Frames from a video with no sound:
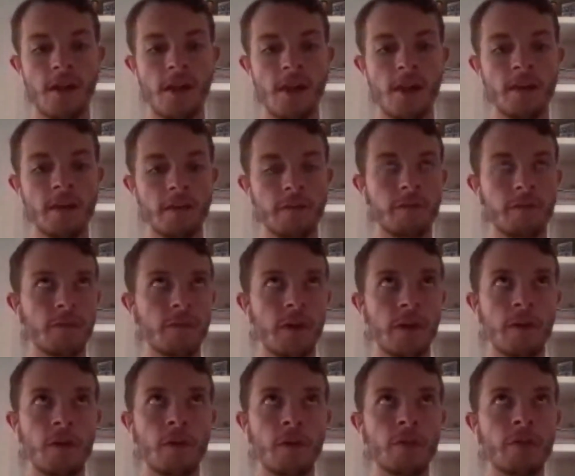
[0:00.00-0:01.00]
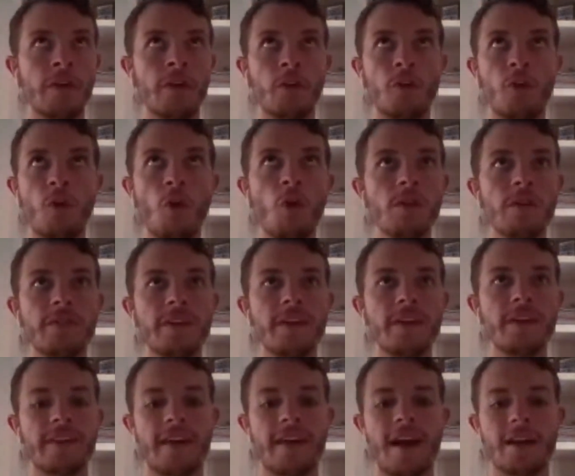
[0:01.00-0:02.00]
If the goal of
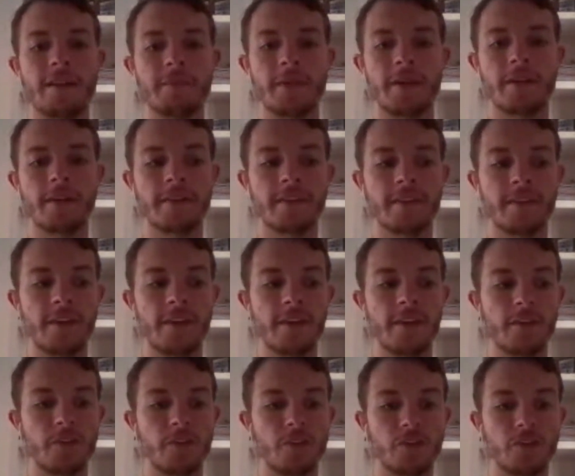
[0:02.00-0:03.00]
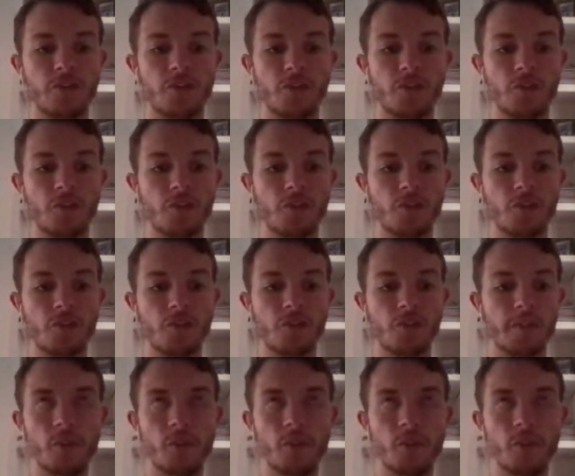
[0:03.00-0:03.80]
these academies is to basically